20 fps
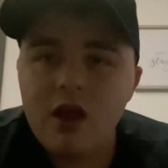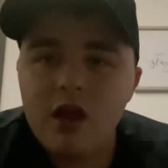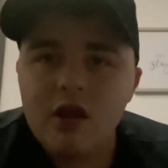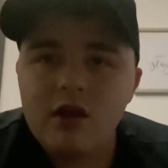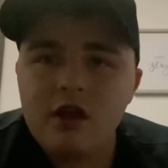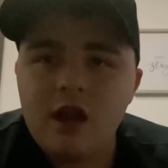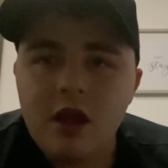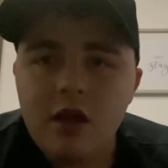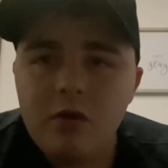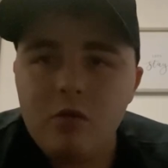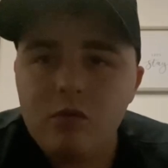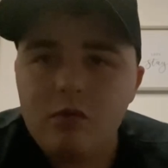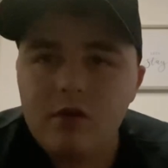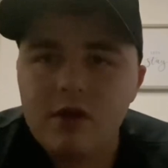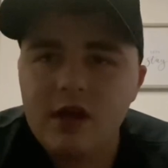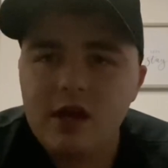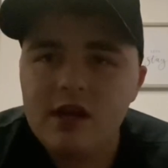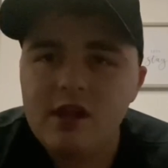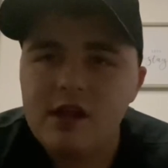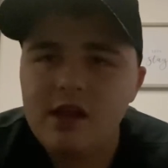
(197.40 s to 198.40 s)
Now,
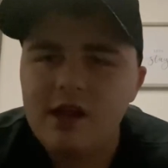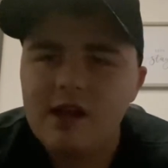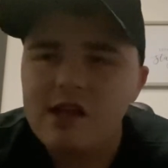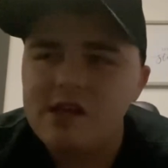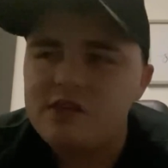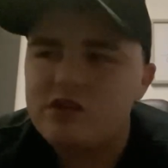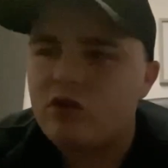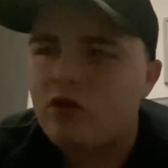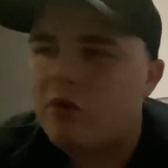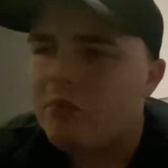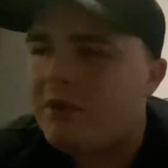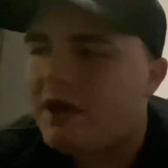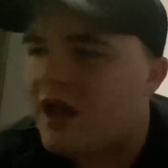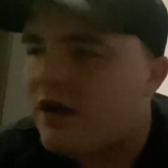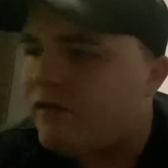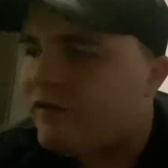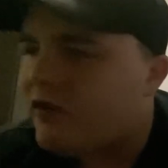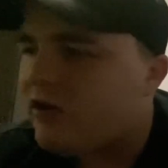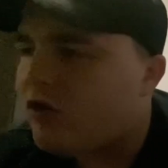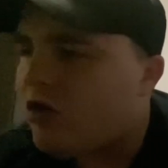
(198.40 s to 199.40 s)
it is coming
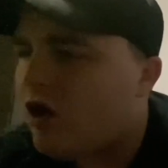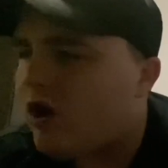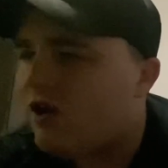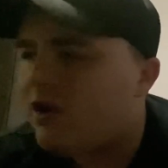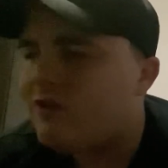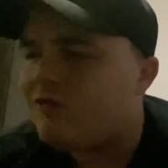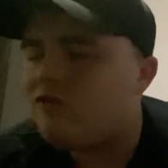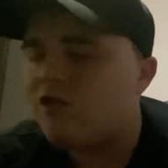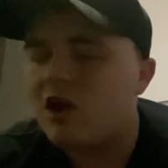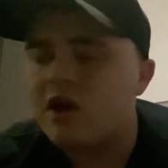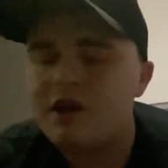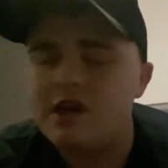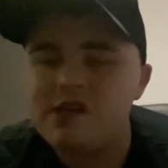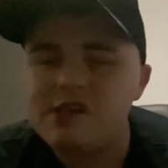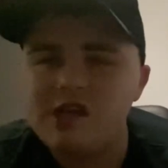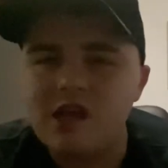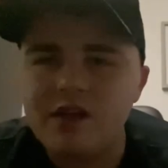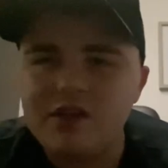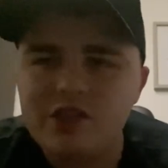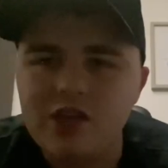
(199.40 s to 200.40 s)
after Kylan Grant is
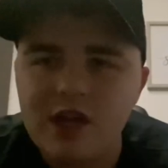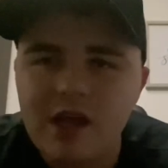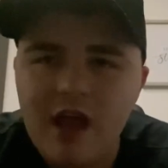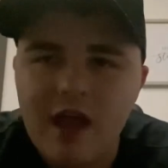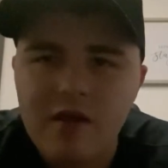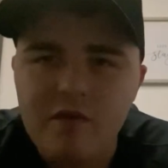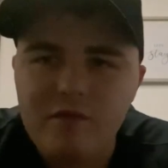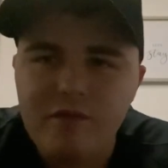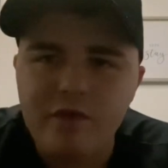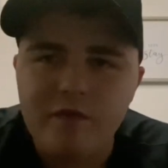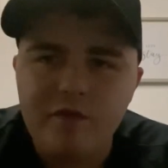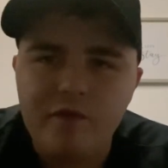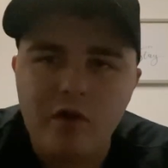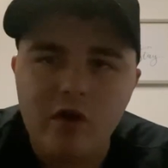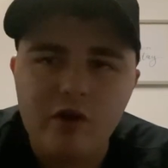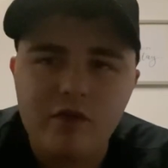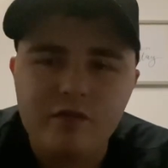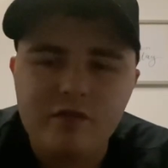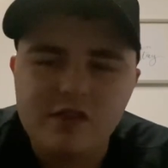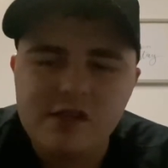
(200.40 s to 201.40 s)
actually out for
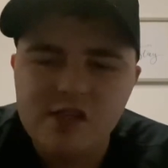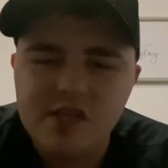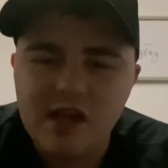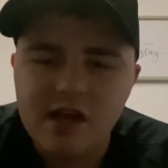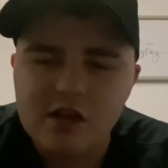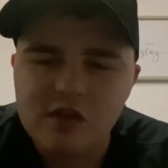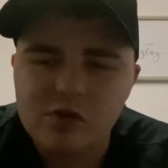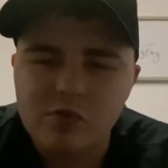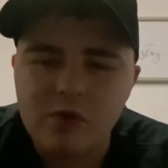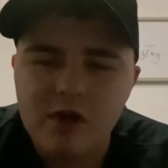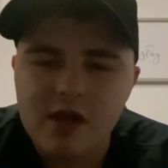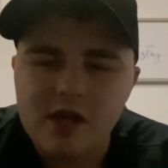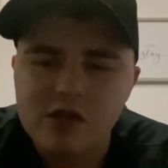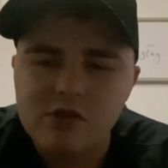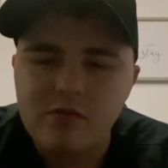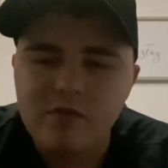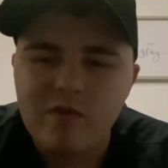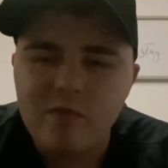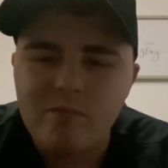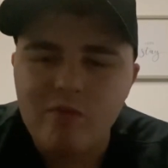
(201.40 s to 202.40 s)
5 to 6 weeks
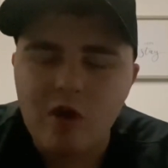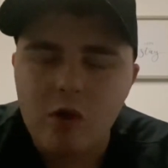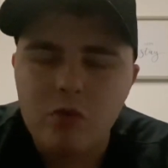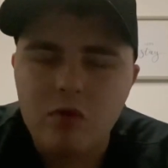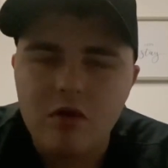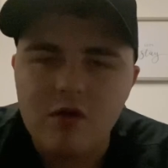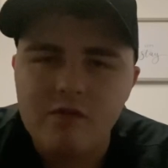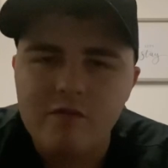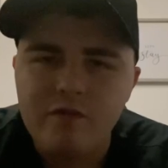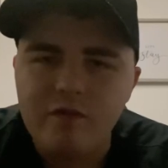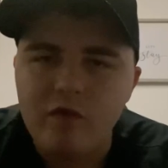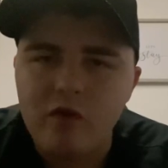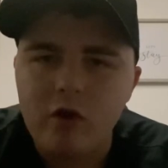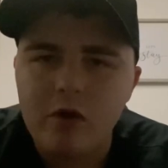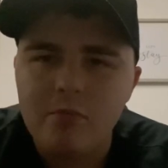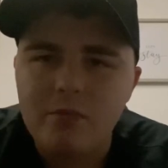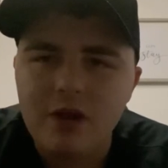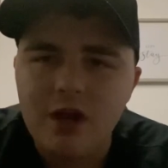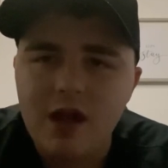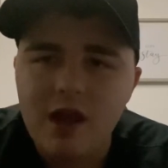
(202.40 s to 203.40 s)
with a broken foot, I
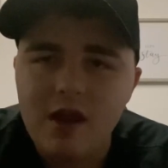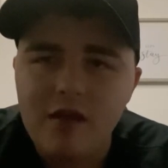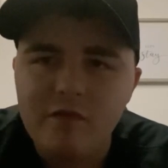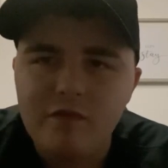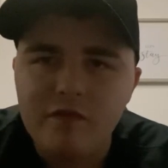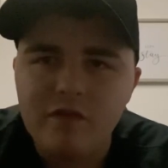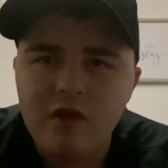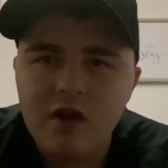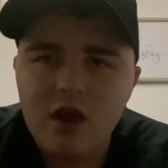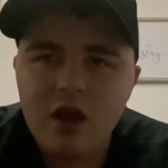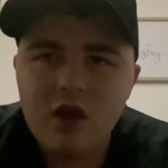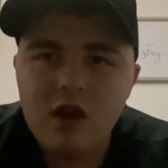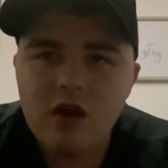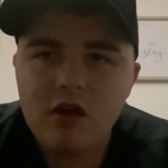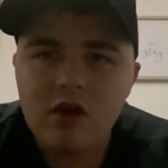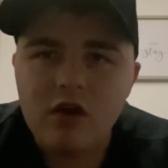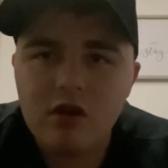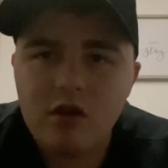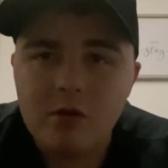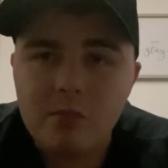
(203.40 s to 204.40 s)
believe.
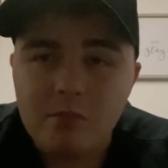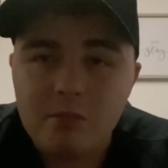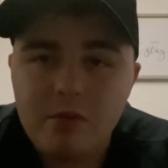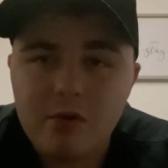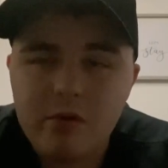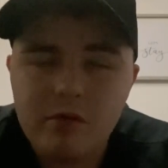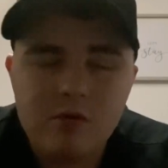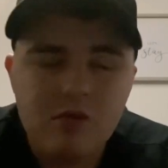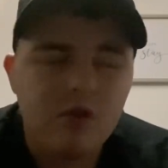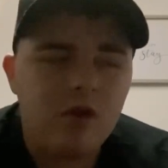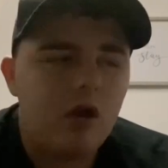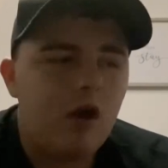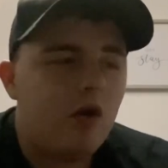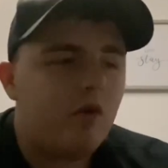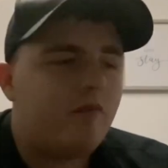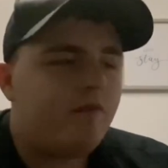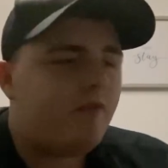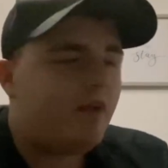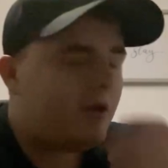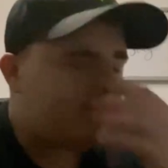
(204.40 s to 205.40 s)
But
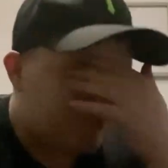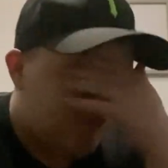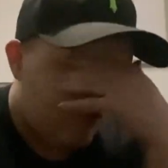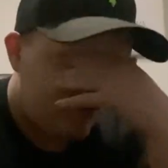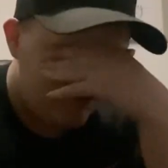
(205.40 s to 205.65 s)
hopefully more